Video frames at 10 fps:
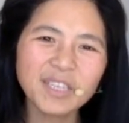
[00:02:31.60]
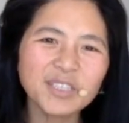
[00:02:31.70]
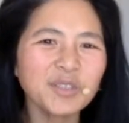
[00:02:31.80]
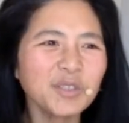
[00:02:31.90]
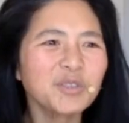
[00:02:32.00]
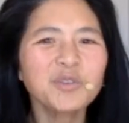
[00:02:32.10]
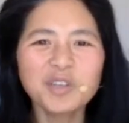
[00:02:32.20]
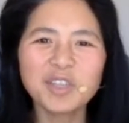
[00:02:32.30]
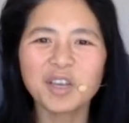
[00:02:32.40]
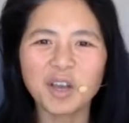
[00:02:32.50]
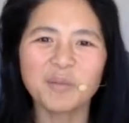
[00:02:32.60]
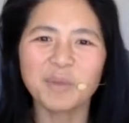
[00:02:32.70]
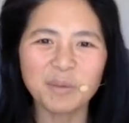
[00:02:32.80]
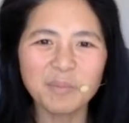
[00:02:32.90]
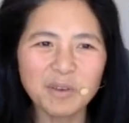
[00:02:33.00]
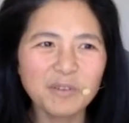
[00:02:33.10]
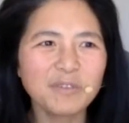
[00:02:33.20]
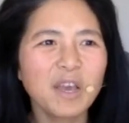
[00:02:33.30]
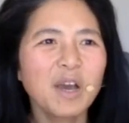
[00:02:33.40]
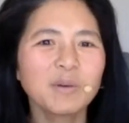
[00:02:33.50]
So the story that got me moved
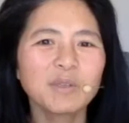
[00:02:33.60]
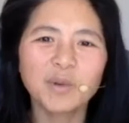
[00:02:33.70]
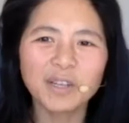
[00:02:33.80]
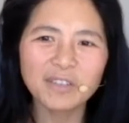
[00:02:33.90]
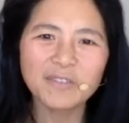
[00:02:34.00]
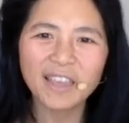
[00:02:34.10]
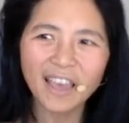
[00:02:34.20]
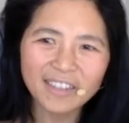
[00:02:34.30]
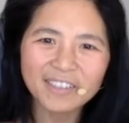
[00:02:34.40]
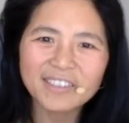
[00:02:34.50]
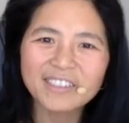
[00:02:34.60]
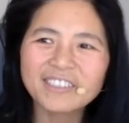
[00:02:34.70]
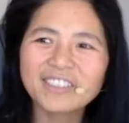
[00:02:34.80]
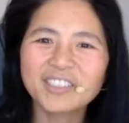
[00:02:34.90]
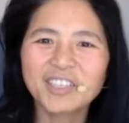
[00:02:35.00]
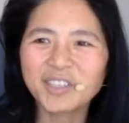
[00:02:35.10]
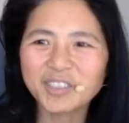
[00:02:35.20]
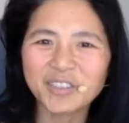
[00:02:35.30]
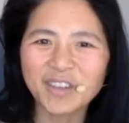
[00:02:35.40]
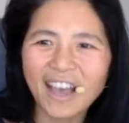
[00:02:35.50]
was one of the editors. She
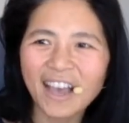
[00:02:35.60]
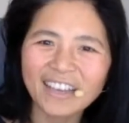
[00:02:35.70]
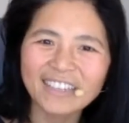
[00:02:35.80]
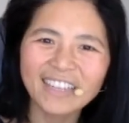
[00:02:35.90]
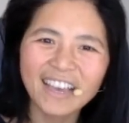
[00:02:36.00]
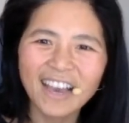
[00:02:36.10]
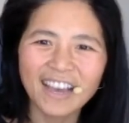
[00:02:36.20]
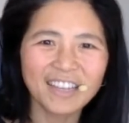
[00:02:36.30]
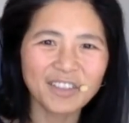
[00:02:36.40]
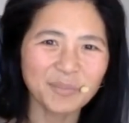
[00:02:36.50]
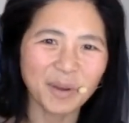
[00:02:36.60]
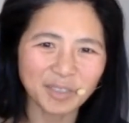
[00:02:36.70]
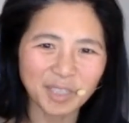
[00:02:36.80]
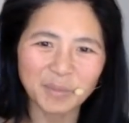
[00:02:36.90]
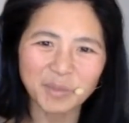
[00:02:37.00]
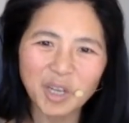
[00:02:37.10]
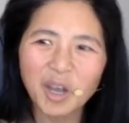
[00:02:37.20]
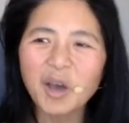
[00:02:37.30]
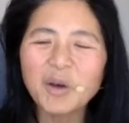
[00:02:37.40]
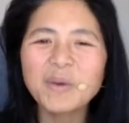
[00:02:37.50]
also had another part-time
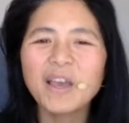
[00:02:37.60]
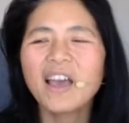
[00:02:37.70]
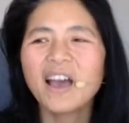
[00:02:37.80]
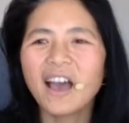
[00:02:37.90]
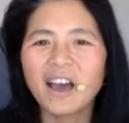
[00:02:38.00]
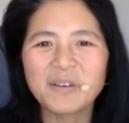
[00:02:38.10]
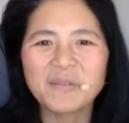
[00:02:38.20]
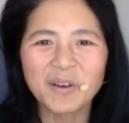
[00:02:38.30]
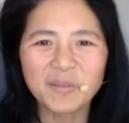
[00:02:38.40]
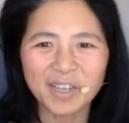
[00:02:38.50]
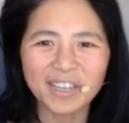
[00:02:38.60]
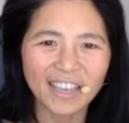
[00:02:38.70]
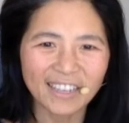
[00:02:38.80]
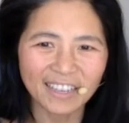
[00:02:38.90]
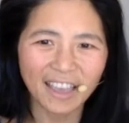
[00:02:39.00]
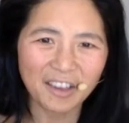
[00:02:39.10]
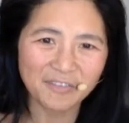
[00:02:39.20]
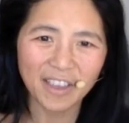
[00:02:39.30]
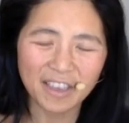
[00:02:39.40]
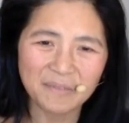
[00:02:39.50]
job working at a
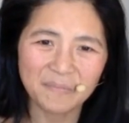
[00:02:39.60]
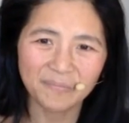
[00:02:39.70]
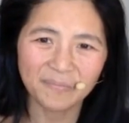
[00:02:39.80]
cafe,